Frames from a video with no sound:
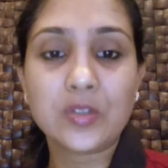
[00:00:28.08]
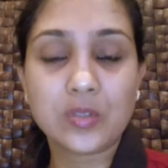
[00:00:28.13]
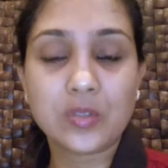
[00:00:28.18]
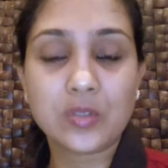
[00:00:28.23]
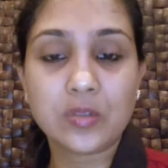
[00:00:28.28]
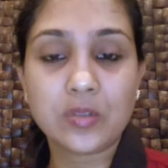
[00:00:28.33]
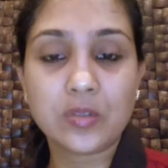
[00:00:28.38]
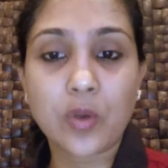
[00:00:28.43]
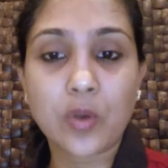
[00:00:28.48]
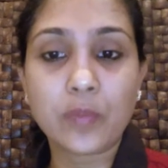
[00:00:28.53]

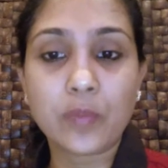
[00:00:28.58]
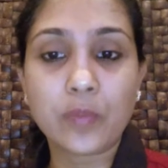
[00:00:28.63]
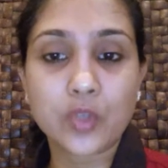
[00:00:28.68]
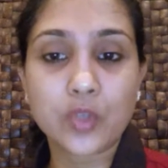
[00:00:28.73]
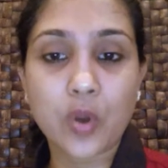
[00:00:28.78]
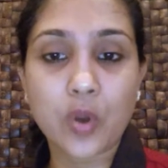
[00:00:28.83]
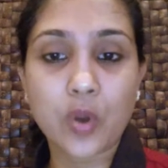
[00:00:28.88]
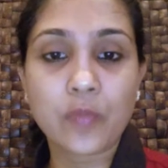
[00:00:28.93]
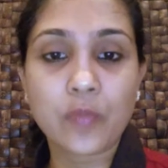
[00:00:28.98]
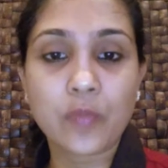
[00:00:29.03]
top
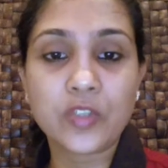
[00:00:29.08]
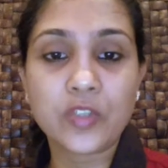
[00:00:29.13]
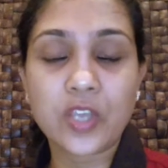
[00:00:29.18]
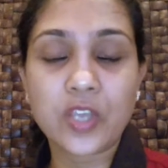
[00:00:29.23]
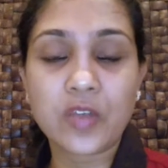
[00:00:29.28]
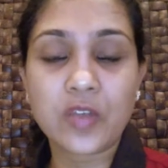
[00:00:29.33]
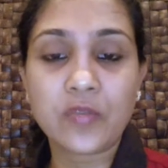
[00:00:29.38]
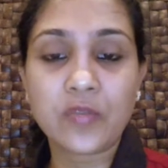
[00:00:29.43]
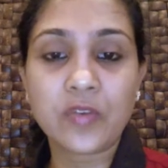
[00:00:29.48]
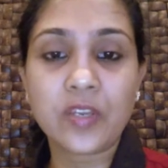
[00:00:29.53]
job which
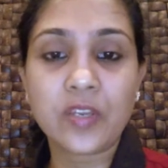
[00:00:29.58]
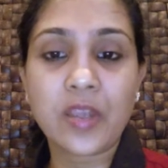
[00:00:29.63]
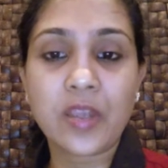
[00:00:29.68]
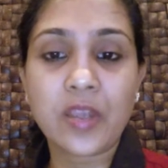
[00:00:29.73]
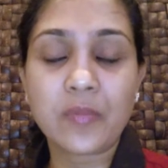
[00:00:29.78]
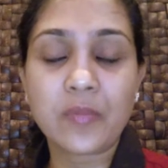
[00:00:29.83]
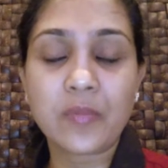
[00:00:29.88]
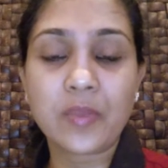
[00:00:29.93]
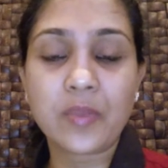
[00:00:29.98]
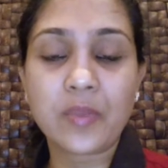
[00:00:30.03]
every
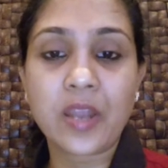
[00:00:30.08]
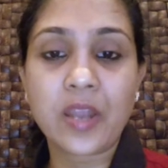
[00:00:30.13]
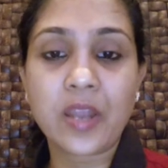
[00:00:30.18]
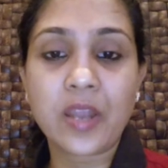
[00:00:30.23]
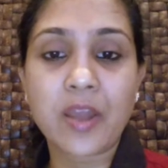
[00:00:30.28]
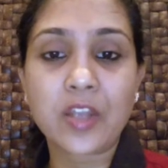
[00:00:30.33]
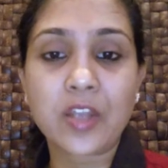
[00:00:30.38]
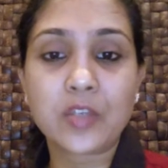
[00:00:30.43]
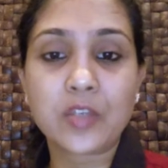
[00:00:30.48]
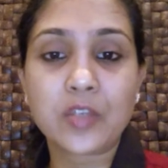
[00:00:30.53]
MBA and
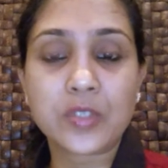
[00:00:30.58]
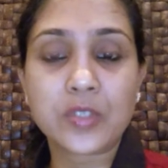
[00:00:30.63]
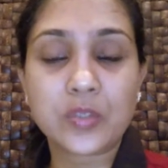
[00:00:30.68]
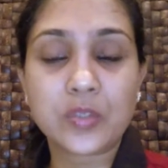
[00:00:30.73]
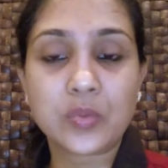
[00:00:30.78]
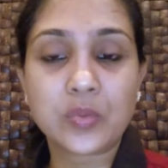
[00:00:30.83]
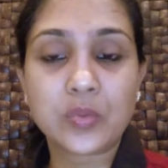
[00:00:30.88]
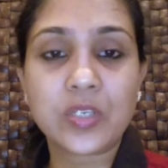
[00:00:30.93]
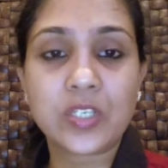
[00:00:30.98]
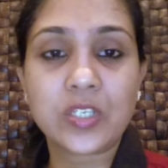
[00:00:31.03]
management
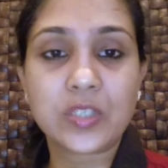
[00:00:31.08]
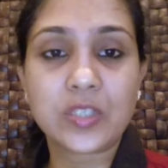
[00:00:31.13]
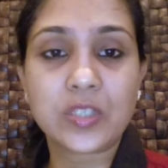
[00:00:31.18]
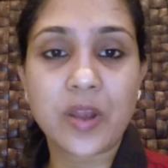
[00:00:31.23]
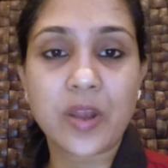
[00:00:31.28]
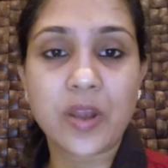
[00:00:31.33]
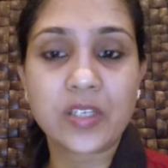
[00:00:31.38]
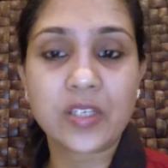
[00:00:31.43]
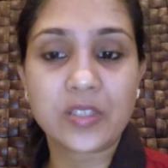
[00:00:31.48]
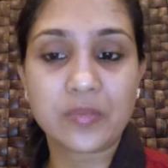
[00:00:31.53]
student
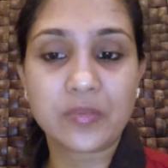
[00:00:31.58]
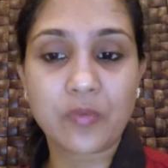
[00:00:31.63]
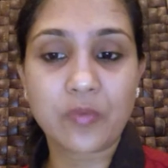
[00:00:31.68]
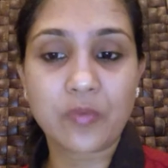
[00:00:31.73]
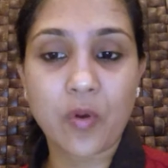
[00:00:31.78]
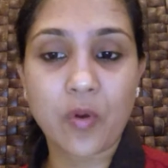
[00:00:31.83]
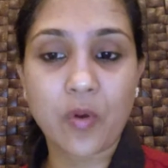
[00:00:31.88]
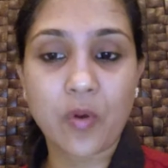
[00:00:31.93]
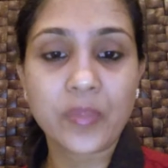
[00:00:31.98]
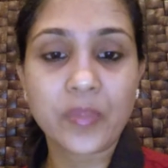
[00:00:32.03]
aspires
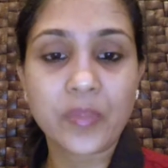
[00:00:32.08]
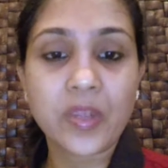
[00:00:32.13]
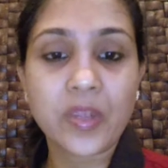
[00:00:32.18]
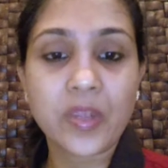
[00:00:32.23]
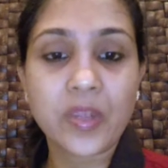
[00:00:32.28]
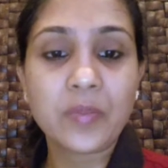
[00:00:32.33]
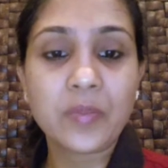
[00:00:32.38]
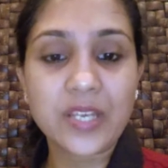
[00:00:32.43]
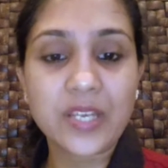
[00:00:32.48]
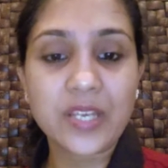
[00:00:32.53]
for.
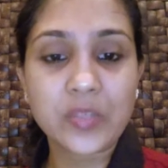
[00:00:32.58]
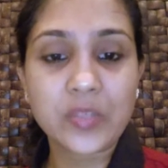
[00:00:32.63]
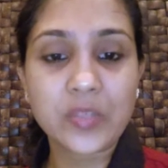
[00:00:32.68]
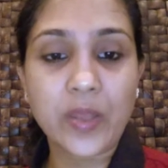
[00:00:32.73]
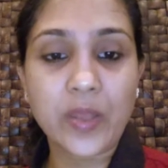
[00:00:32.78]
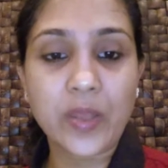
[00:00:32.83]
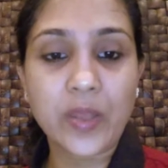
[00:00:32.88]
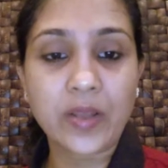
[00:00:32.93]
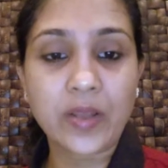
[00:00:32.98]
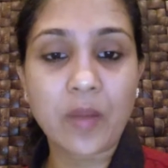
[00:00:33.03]
Please
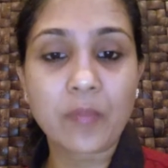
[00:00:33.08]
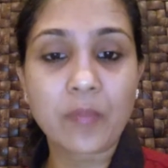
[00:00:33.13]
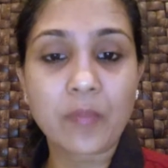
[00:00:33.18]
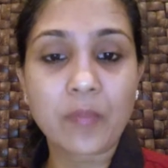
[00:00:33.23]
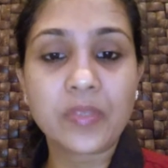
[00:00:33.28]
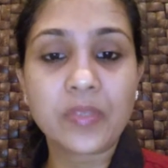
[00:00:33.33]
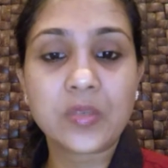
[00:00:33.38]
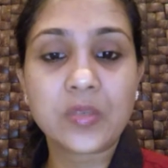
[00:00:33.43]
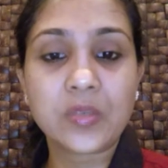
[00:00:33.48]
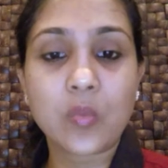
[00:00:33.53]
welcome
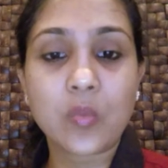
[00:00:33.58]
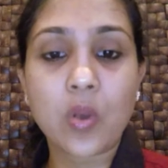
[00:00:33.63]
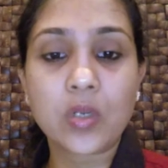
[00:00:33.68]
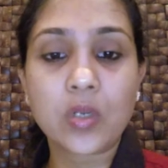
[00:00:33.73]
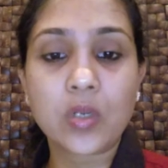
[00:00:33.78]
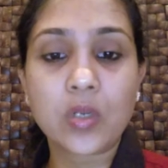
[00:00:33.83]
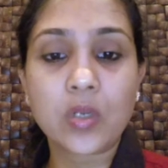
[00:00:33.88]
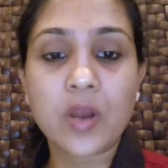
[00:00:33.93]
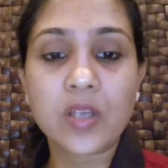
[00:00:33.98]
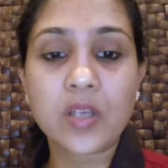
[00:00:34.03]
Mr.
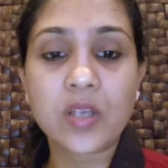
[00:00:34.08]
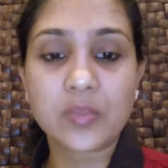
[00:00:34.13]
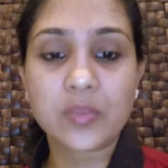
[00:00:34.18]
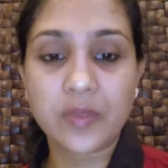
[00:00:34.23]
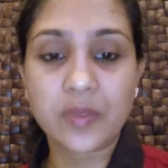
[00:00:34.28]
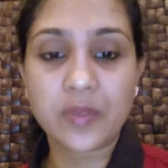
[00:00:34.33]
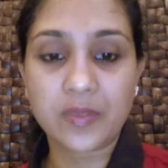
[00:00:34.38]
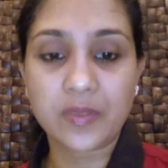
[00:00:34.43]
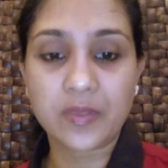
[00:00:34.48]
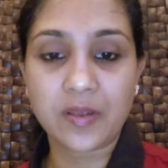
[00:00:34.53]
Waldemar
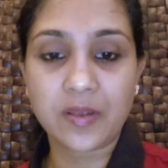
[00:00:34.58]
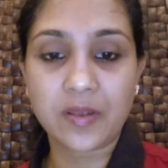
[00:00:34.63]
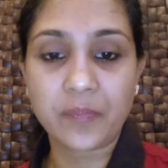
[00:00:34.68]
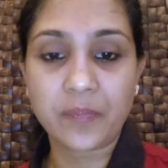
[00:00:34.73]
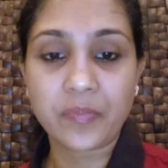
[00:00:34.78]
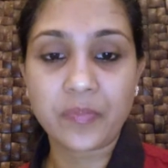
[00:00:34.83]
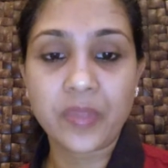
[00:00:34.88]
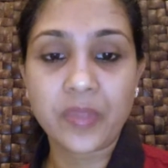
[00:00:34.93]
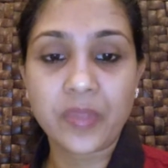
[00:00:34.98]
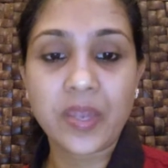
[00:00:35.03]
Schmidt.
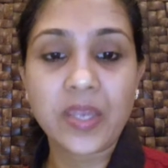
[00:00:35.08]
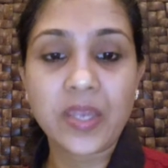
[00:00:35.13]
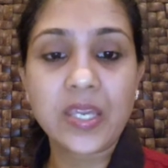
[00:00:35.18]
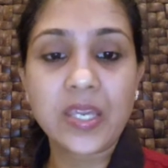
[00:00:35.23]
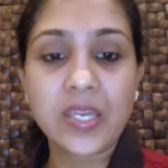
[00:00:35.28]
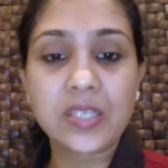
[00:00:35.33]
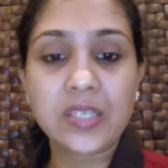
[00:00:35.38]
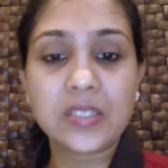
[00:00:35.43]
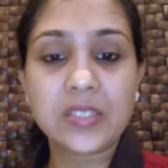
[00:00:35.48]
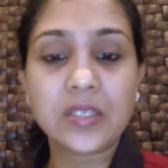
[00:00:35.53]

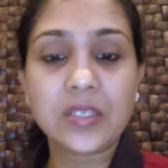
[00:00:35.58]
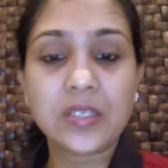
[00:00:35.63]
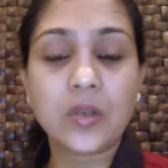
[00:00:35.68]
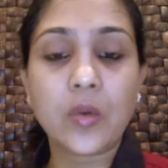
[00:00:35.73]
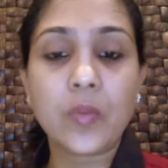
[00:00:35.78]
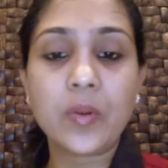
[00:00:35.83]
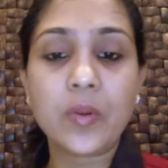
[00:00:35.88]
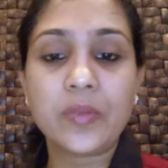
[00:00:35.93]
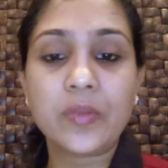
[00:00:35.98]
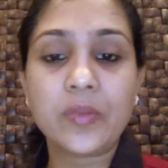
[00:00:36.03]
He is a
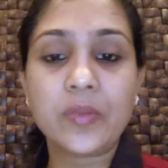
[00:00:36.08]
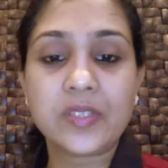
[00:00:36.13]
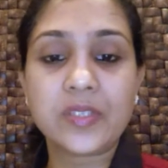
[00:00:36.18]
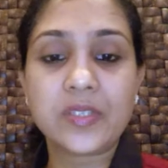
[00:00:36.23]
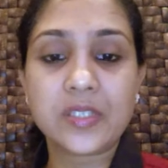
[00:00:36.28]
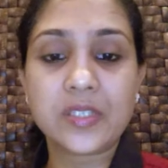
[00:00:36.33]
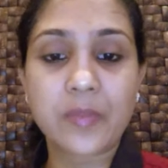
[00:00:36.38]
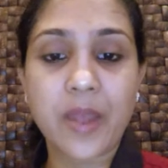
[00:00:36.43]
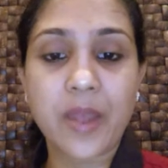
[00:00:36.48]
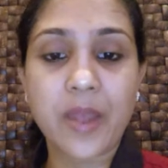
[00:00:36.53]
global
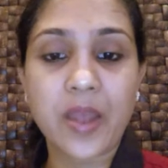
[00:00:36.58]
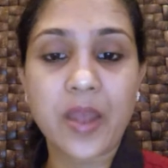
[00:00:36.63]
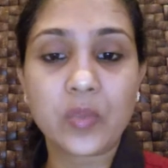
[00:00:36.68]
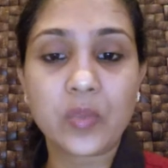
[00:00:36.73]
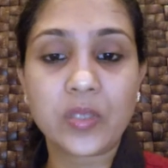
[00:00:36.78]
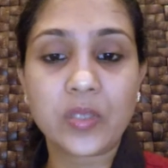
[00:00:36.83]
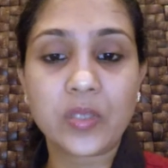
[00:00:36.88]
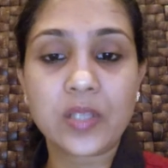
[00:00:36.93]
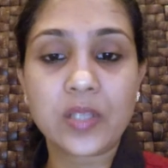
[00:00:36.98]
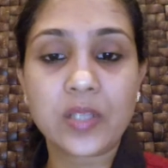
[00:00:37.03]
businessman
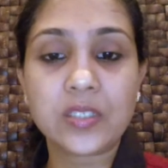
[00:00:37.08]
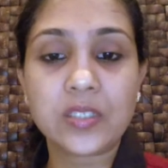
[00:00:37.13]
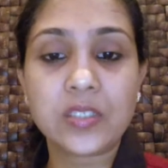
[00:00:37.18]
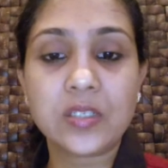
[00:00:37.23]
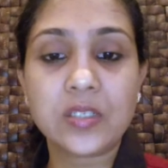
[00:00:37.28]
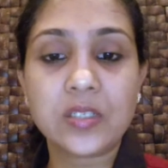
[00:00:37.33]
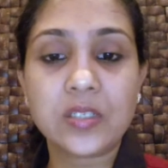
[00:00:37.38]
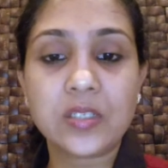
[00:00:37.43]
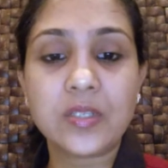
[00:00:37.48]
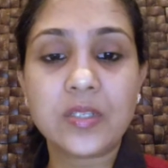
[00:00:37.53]
with
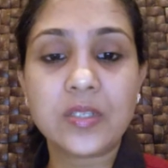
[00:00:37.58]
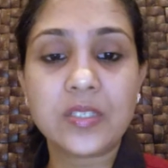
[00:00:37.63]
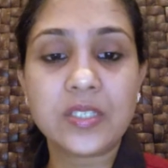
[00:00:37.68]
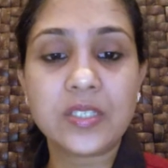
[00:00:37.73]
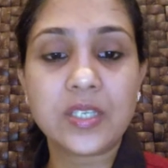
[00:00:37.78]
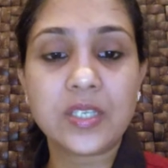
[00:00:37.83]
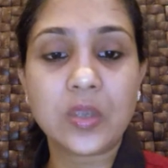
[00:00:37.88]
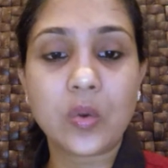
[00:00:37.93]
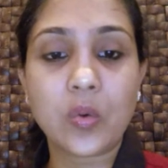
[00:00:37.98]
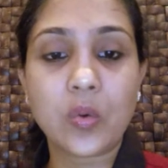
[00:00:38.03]
considerable
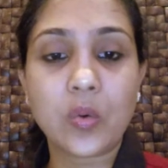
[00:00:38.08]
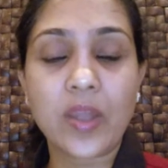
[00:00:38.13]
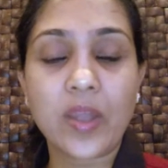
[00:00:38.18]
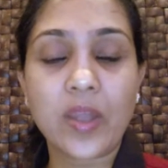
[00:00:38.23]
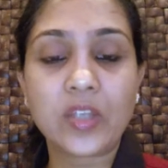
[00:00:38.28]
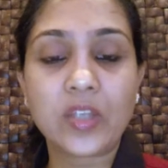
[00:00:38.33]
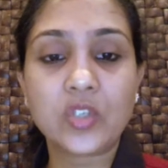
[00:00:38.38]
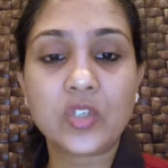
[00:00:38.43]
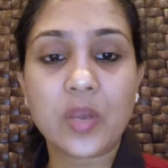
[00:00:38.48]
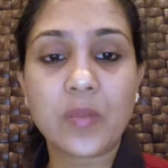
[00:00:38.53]
CEO and
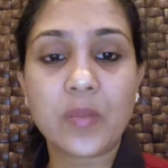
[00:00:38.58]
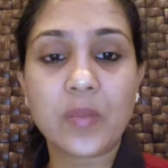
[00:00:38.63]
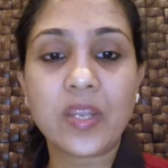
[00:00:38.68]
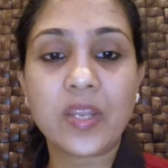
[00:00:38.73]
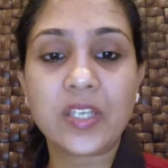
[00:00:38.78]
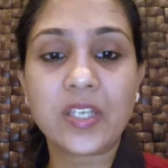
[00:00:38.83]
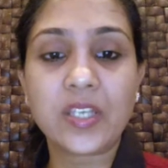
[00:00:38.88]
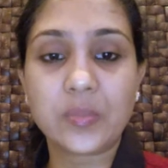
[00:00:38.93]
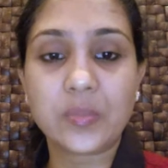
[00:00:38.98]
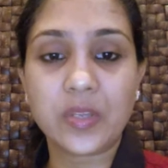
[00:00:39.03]
chairman
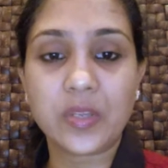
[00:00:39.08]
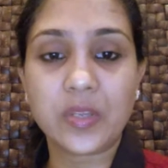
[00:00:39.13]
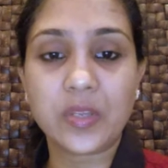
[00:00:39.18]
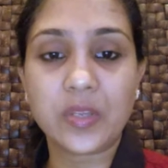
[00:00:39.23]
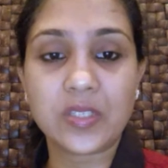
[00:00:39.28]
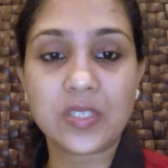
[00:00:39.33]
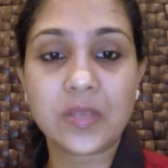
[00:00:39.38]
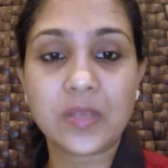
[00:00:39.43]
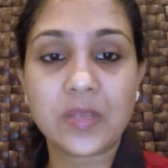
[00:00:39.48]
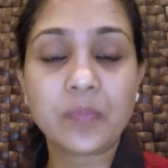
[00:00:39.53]

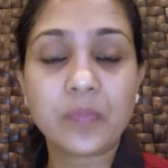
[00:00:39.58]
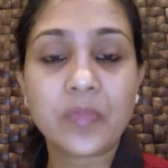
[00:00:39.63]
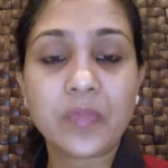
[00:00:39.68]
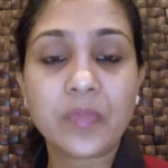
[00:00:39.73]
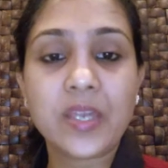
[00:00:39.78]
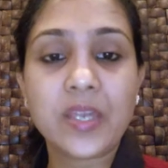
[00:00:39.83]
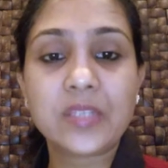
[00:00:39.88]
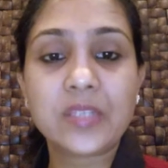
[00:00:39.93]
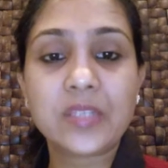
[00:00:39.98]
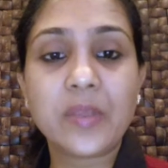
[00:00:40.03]
experience.
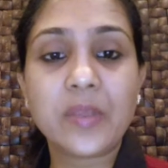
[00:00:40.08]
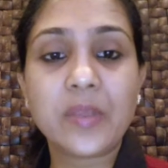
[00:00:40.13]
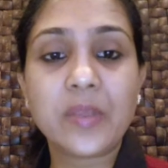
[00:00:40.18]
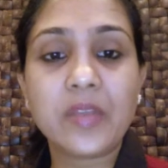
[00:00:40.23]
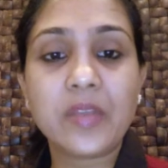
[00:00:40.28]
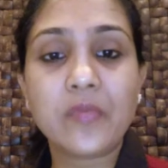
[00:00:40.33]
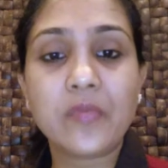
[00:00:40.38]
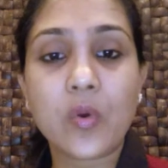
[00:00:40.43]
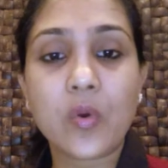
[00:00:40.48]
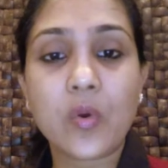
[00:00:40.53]
His
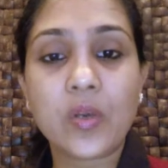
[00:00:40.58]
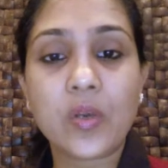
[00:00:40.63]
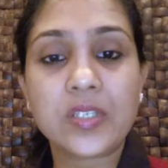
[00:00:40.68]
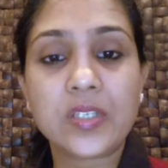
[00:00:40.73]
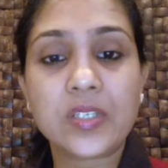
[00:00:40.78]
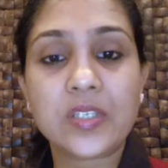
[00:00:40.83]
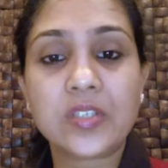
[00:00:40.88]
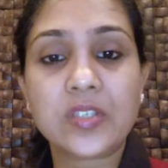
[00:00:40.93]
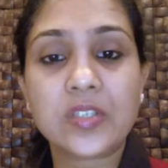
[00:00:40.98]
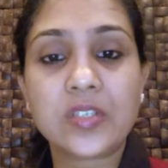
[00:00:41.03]
main focus
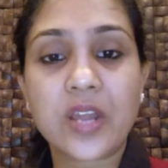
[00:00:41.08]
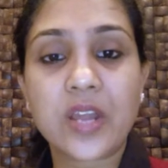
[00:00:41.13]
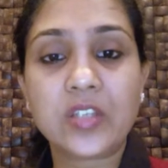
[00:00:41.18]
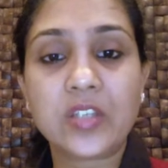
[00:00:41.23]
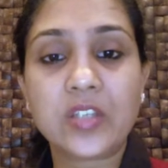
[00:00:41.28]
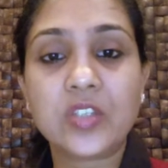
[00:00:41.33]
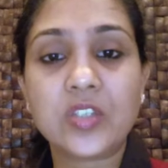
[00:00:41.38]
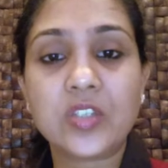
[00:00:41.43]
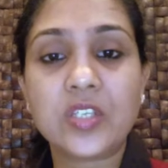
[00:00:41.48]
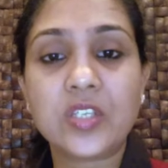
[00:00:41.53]
is
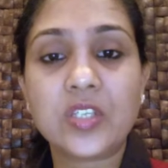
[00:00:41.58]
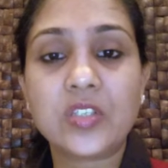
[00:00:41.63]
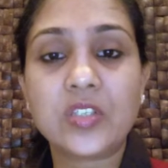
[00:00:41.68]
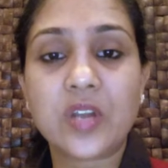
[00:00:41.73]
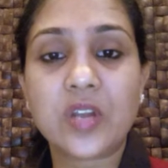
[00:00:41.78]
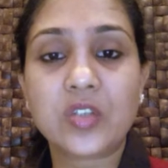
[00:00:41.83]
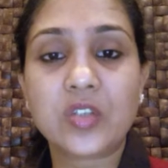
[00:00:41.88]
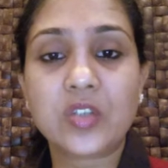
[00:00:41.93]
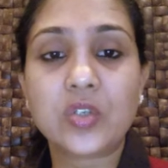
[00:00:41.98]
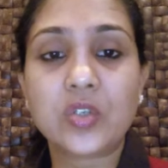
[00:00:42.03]
strategy,
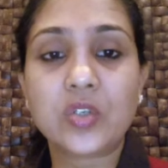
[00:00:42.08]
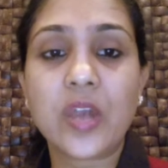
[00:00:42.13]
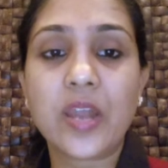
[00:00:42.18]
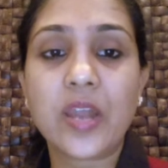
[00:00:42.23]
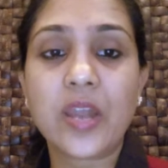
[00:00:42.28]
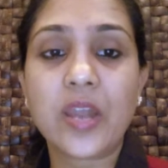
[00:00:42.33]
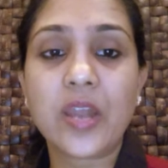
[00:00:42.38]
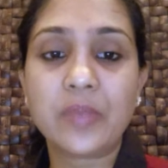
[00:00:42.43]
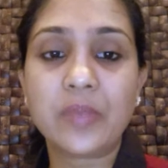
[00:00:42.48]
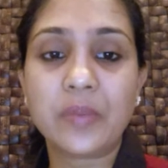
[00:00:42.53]
structure,
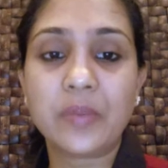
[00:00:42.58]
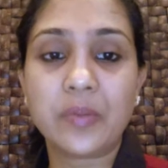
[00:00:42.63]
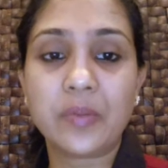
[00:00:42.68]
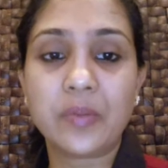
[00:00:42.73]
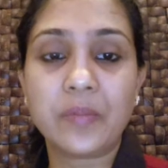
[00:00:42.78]
and people.